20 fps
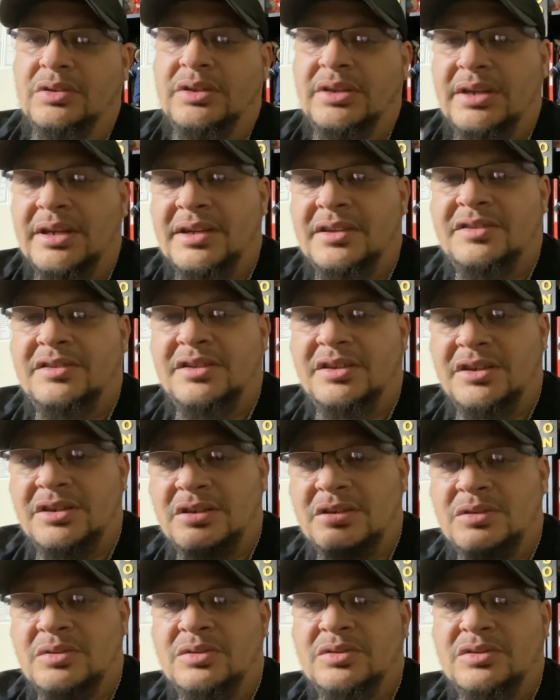The
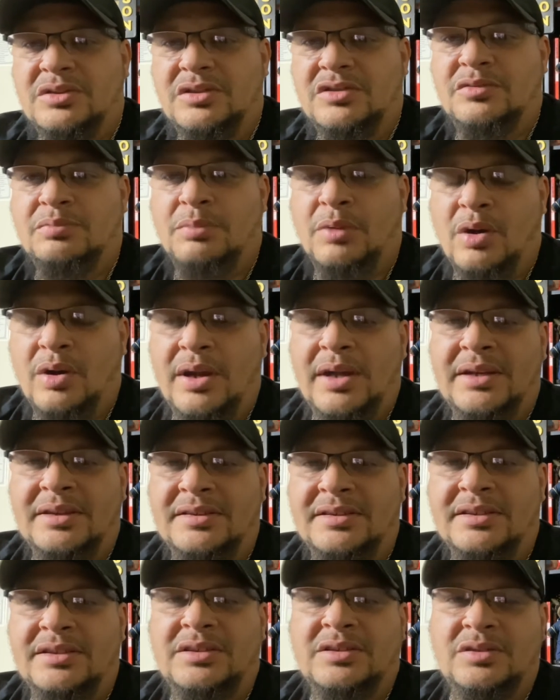Antilles, the small
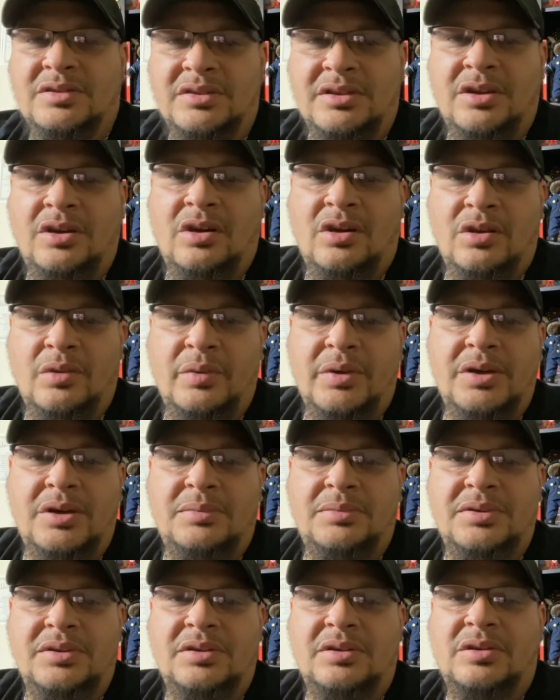Antilles, and all the way up
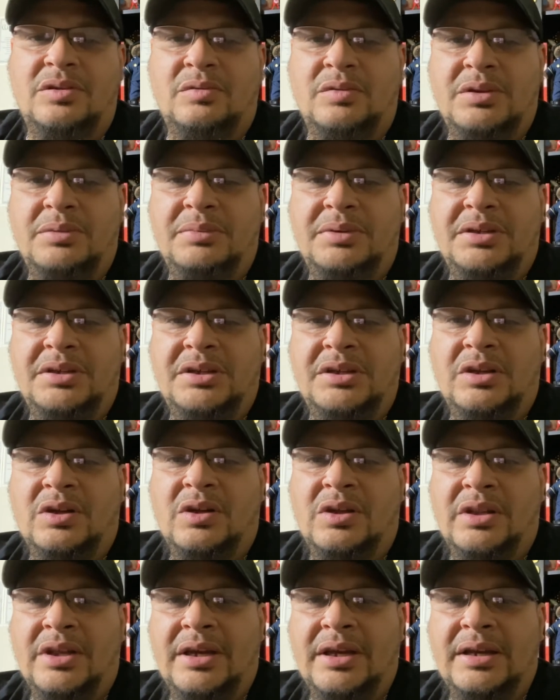to the Caribbean and
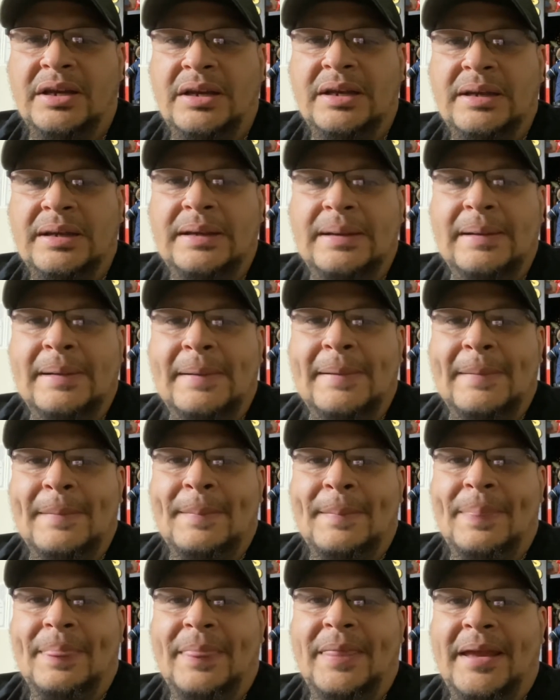all that,
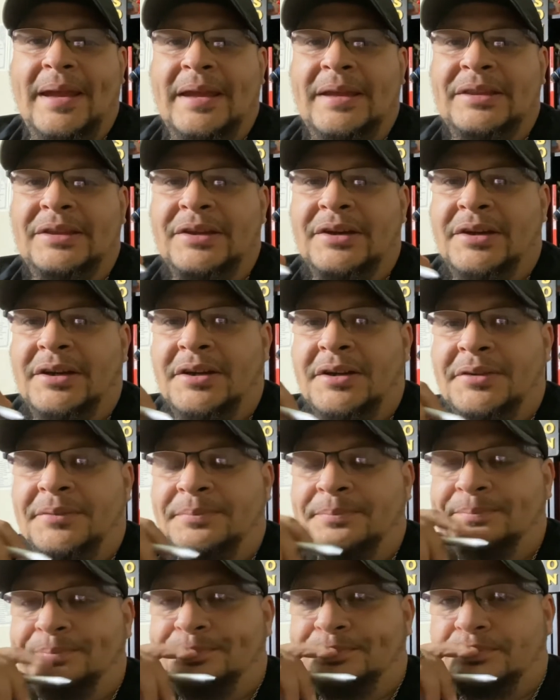and to
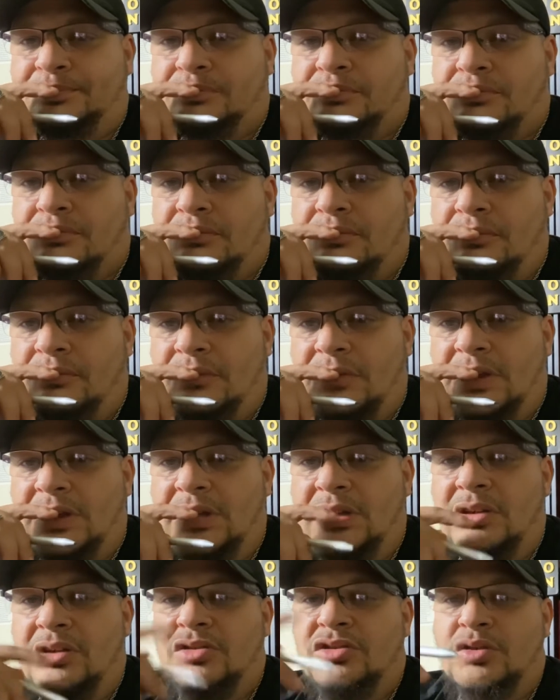
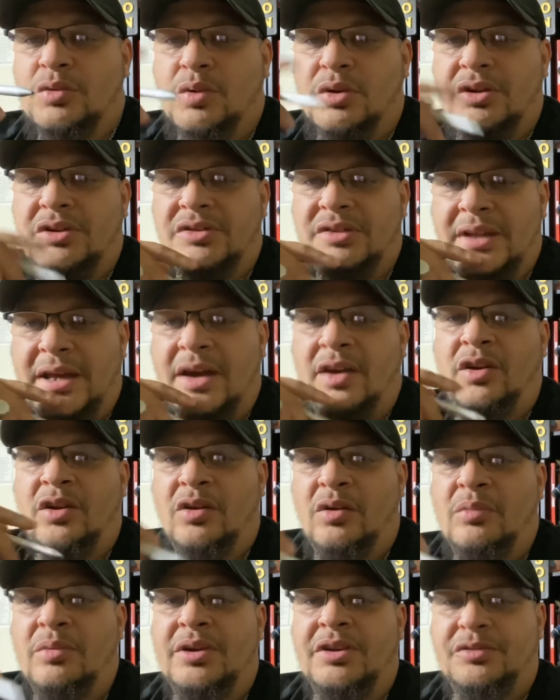what is now
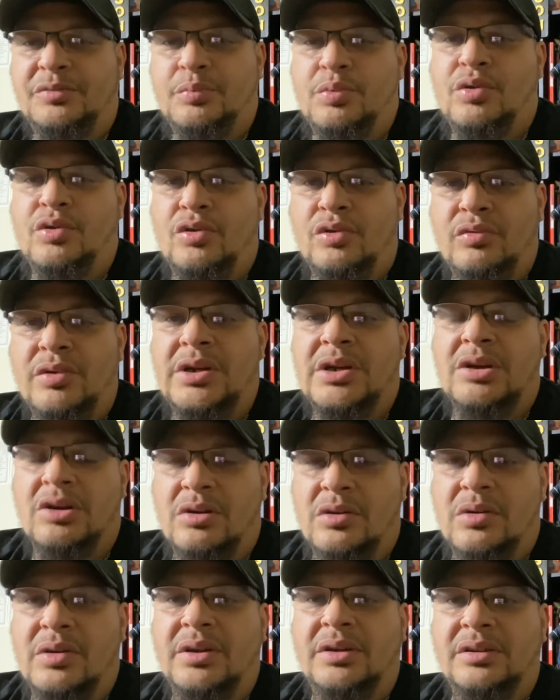known as Puerto
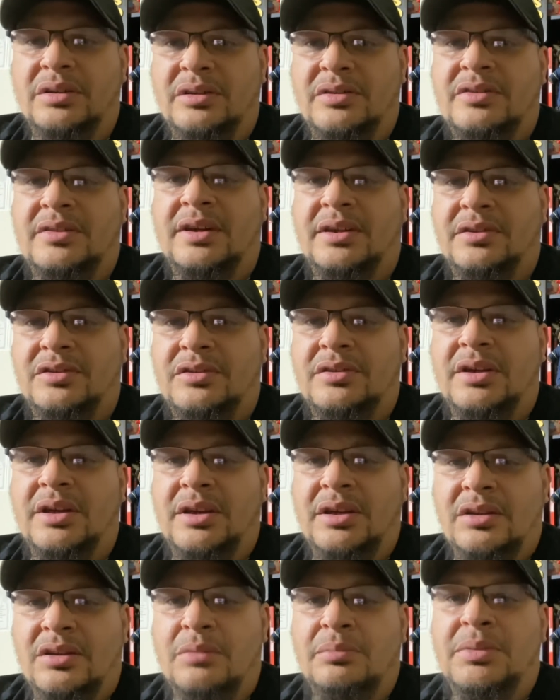Rico and
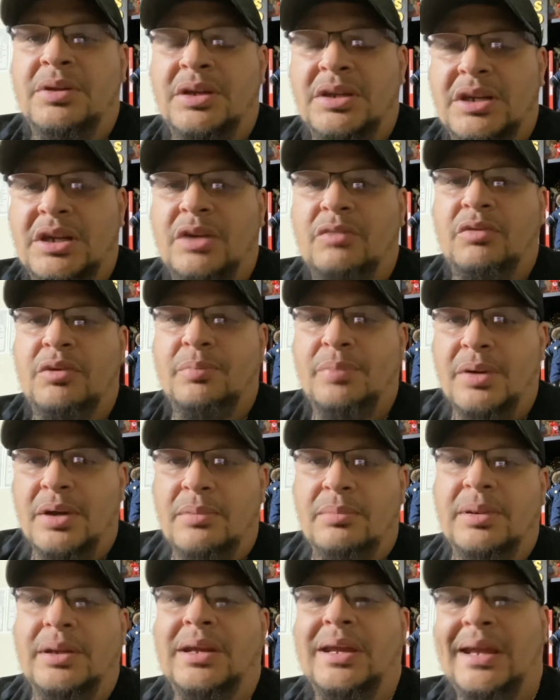Dominican
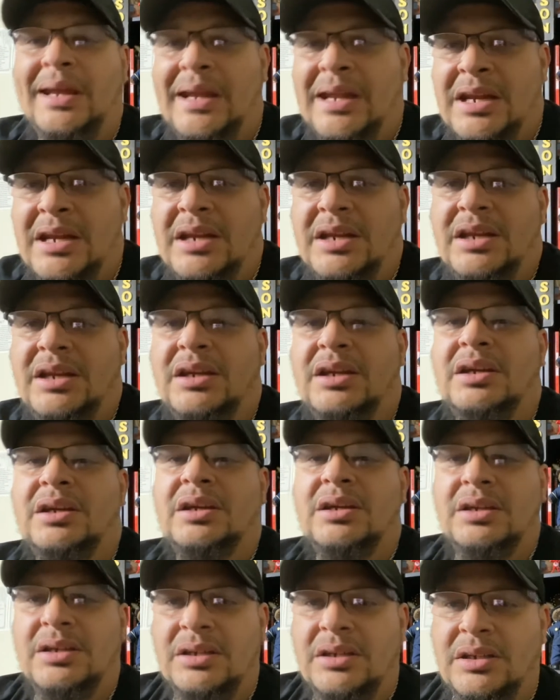Republic, Haiti,
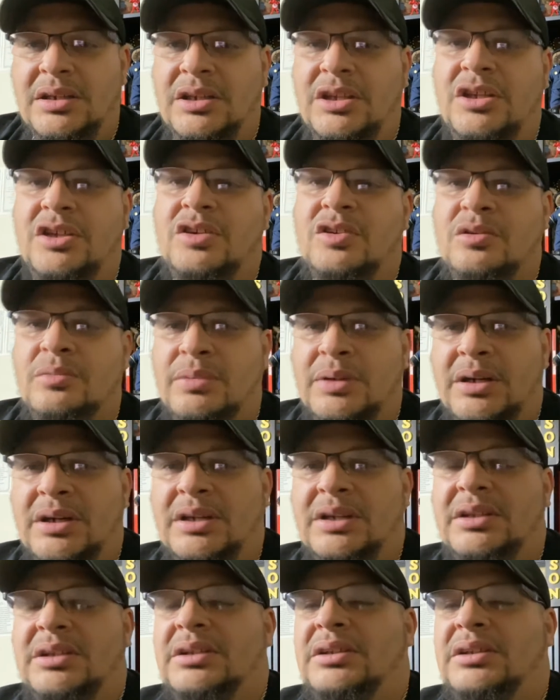Cuba,